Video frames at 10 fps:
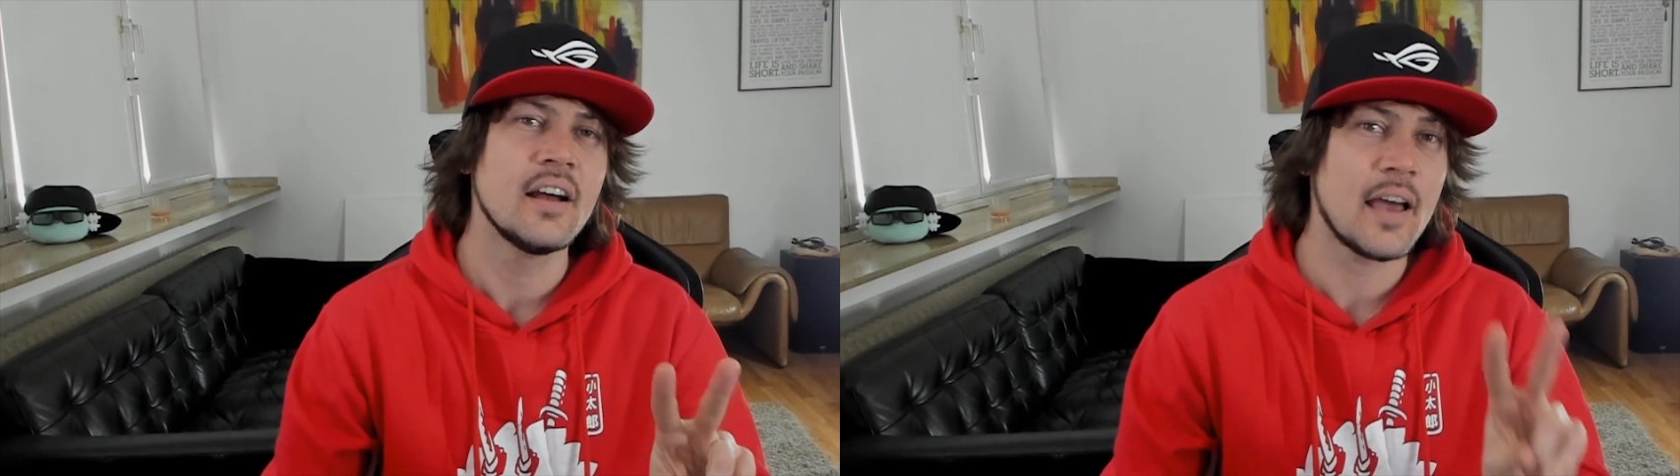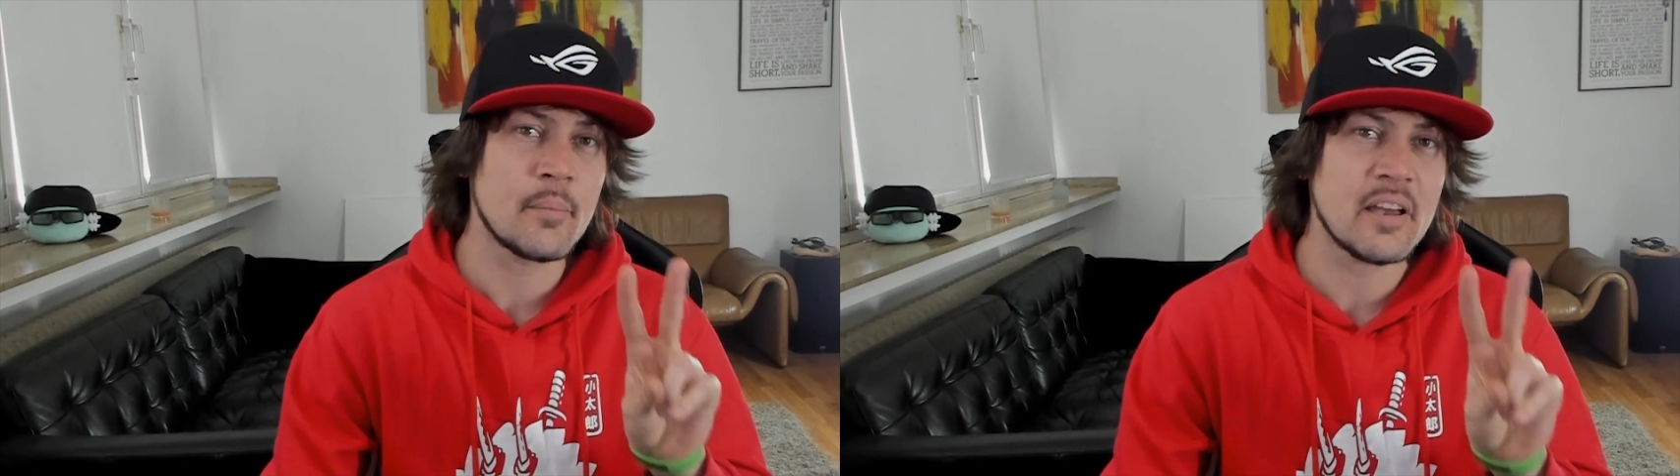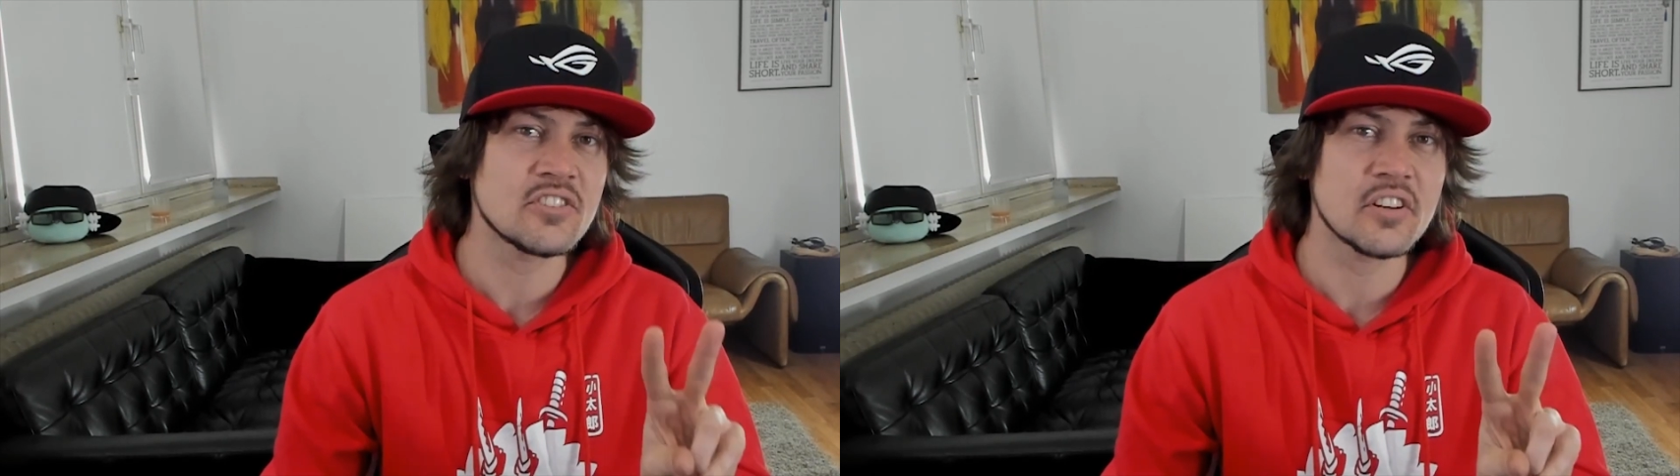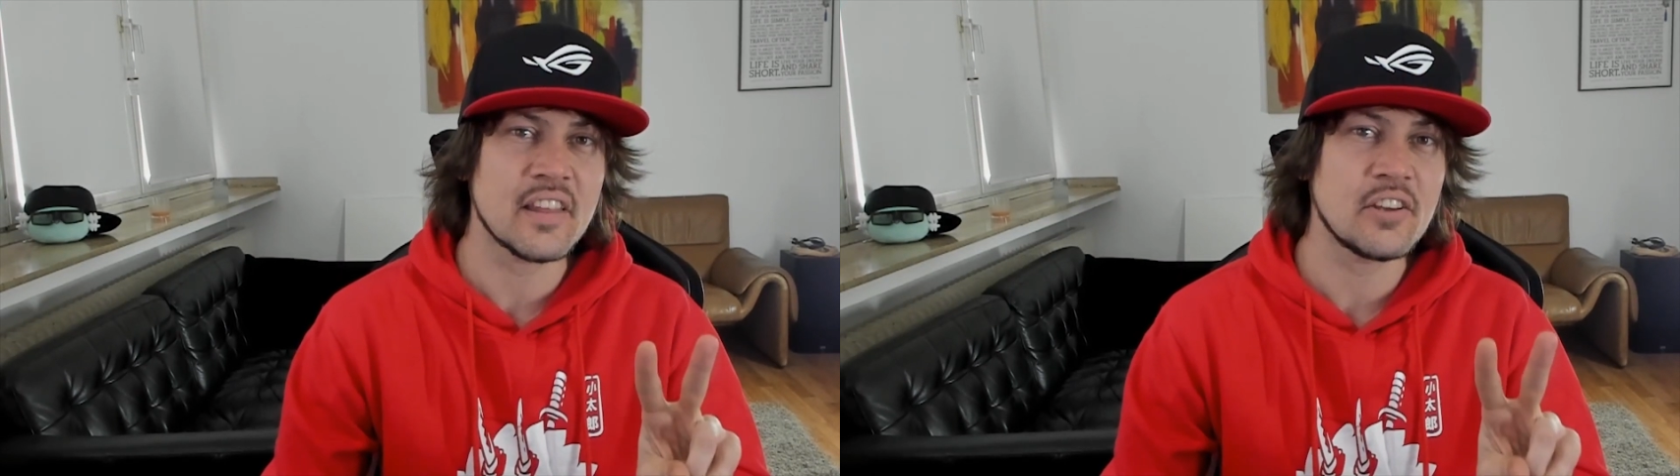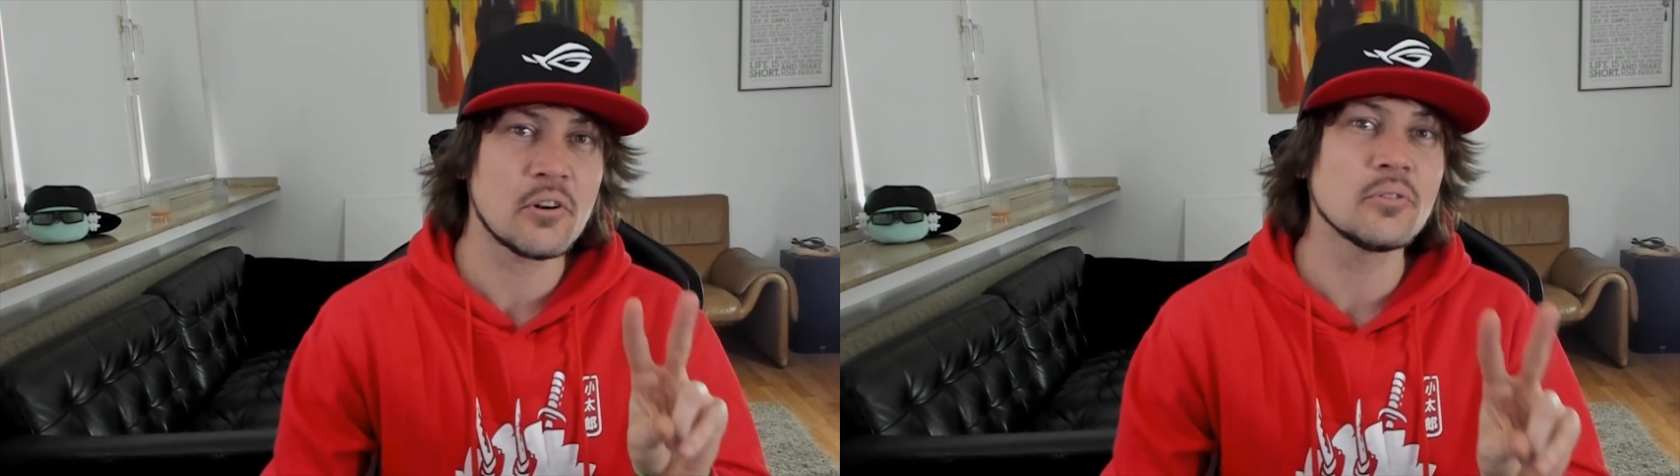and make sure
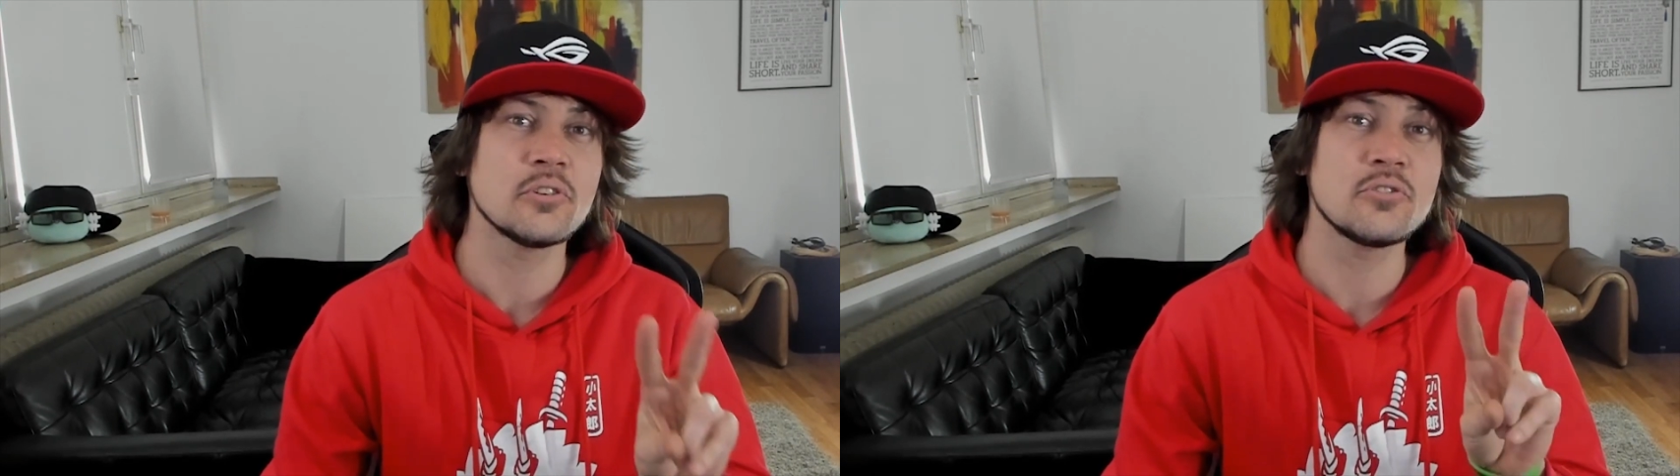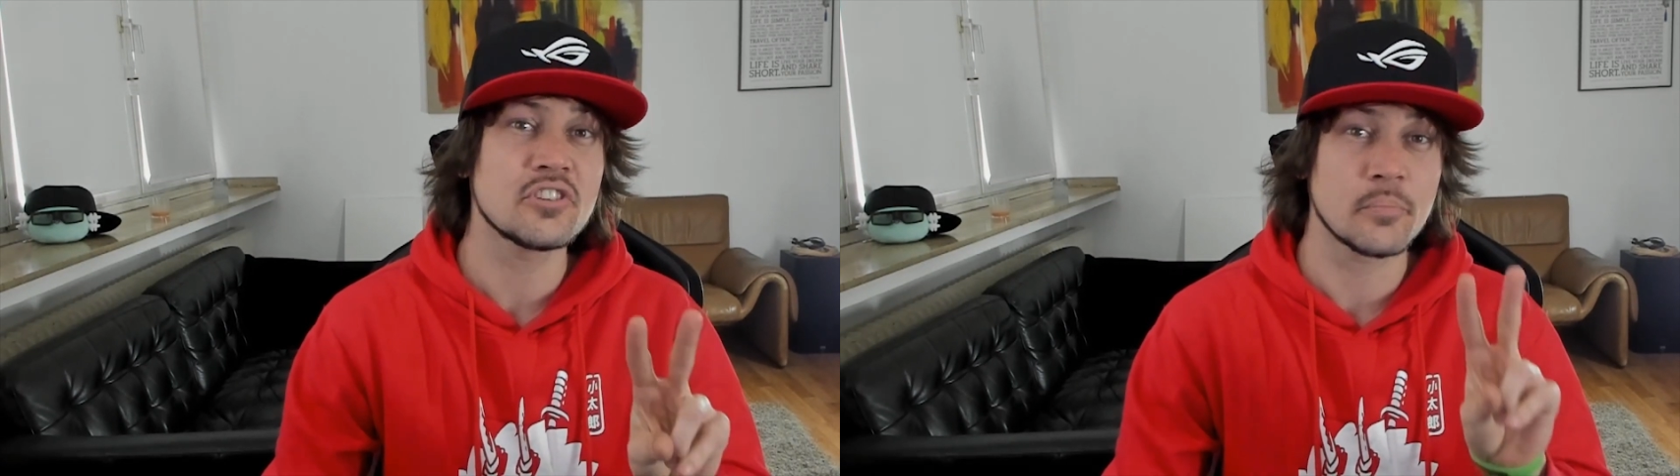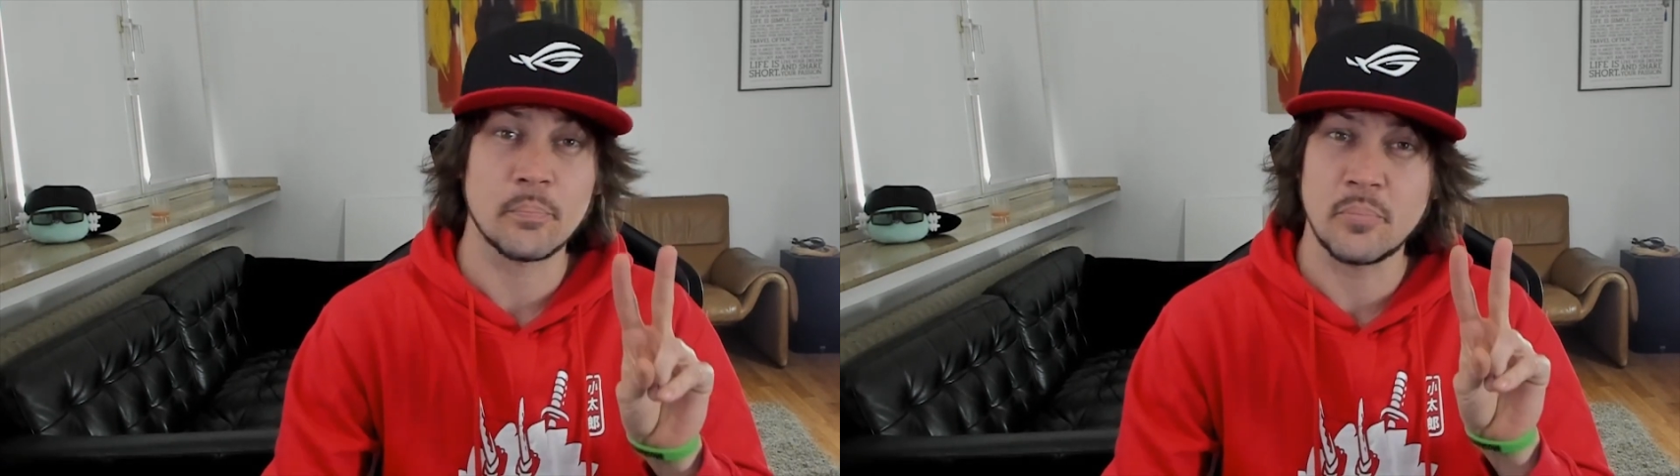that you don't lose your